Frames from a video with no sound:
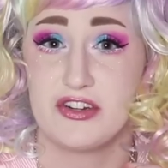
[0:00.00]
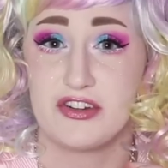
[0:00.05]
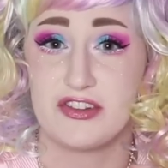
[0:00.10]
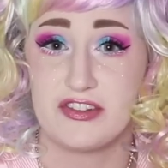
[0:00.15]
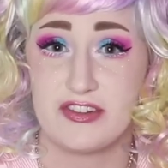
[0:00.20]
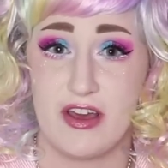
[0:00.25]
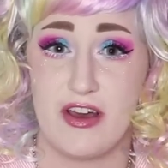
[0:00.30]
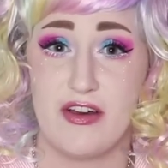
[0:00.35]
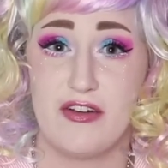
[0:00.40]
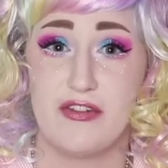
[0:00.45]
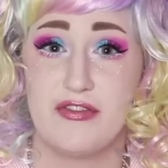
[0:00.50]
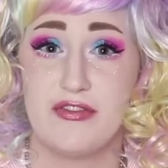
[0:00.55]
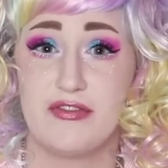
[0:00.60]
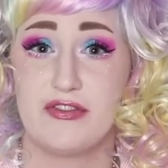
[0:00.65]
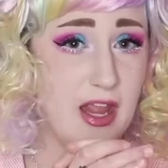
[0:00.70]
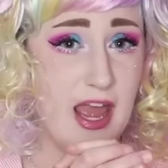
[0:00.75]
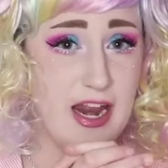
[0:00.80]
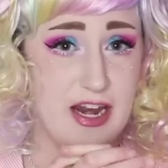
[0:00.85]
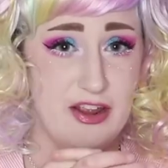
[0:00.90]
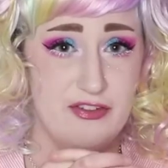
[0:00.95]
yourself.
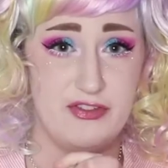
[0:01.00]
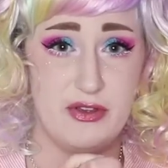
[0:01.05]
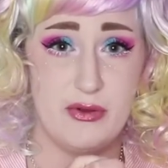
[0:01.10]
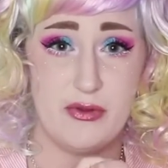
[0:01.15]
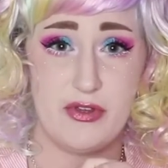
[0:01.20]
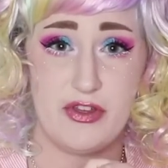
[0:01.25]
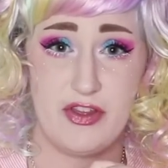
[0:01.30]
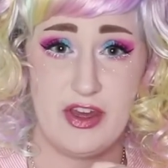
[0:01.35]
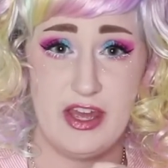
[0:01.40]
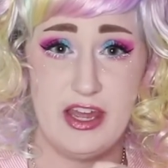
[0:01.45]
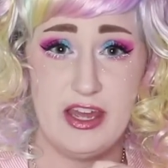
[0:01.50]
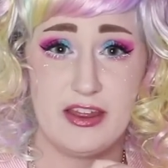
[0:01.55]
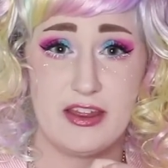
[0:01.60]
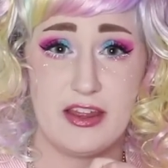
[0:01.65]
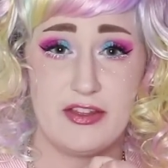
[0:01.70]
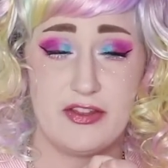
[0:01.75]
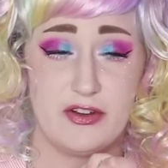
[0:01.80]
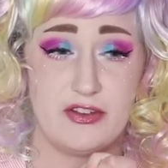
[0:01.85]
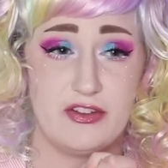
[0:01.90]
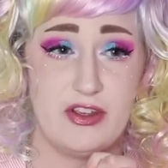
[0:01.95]
And if you think
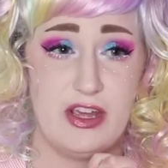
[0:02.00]
that there's